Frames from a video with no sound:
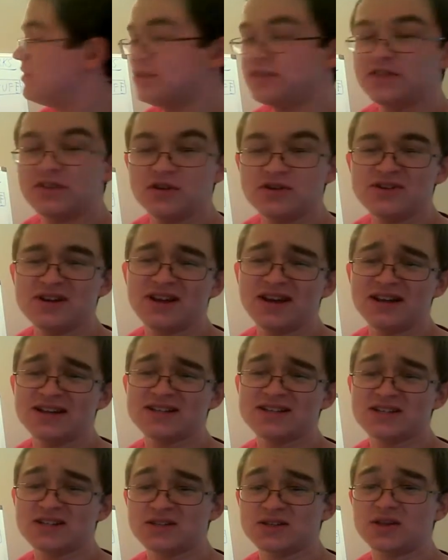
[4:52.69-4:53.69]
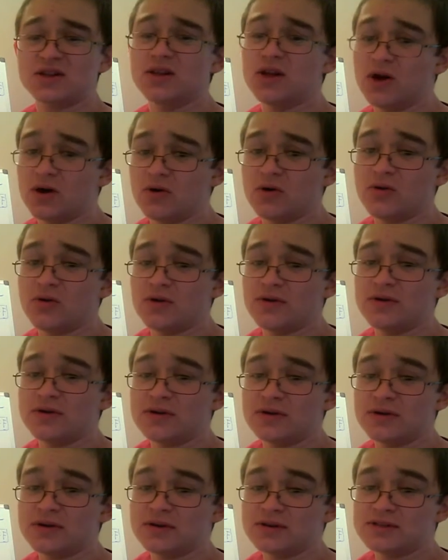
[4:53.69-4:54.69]
those are kind of slow
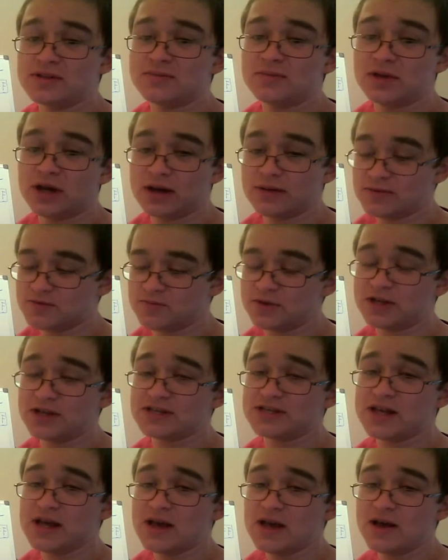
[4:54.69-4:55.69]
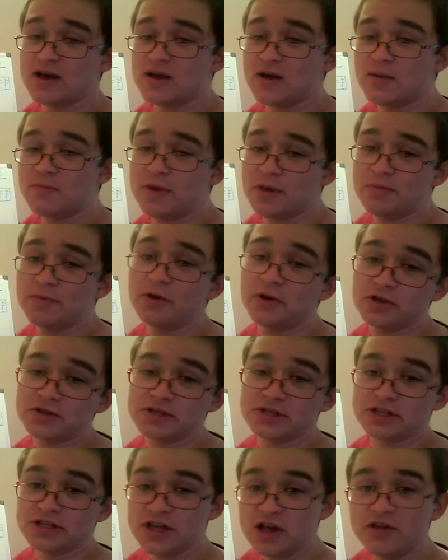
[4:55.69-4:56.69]
sometimes because people are
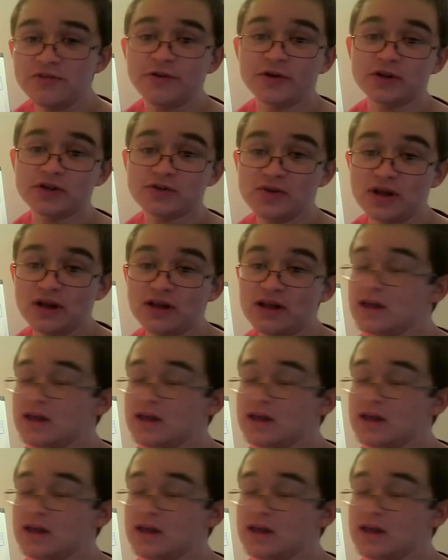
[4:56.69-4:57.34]
using the telephone as well,